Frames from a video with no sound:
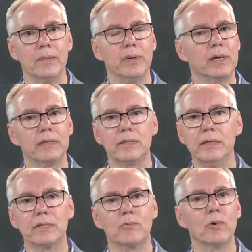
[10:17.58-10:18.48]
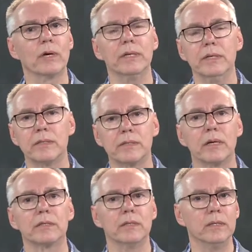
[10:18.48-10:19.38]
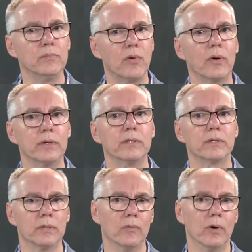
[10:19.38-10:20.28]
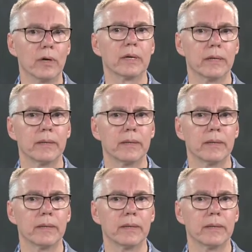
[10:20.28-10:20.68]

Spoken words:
Because this work is such important work.